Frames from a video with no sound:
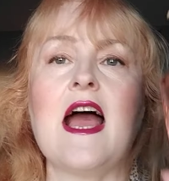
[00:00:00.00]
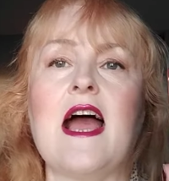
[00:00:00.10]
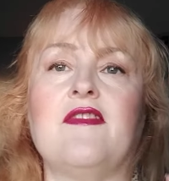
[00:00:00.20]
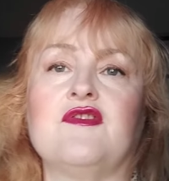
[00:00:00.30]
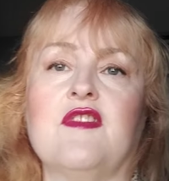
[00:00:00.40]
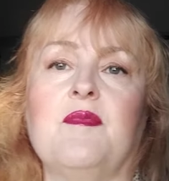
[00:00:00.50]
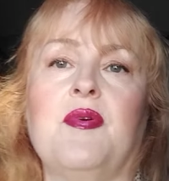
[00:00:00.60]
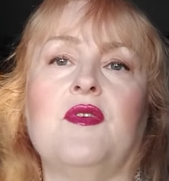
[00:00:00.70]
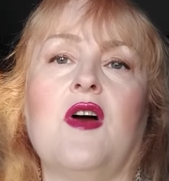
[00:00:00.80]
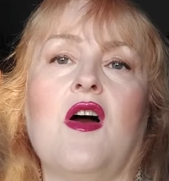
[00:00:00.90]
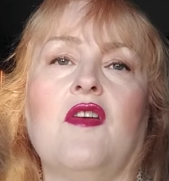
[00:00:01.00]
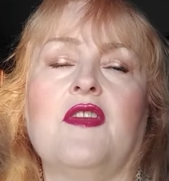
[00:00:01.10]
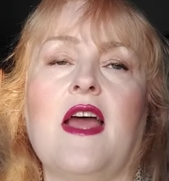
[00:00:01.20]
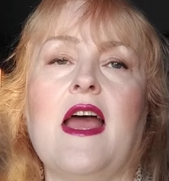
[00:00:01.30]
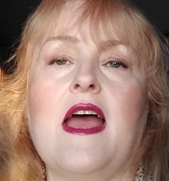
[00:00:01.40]
after I've put
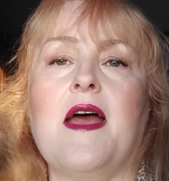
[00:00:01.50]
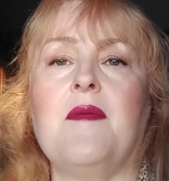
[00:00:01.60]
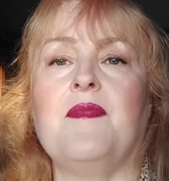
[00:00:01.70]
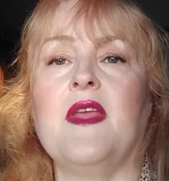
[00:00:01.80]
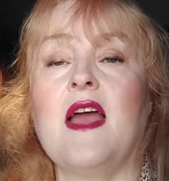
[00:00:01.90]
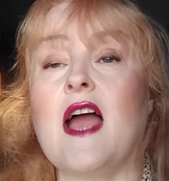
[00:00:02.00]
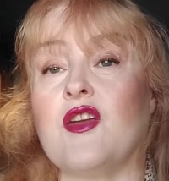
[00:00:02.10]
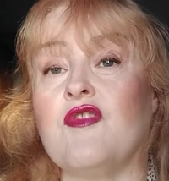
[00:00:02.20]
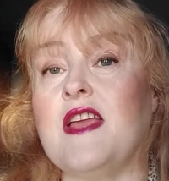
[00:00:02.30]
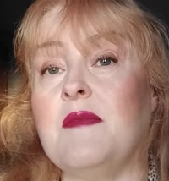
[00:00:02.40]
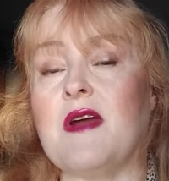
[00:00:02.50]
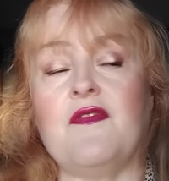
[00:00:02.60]
on a cream.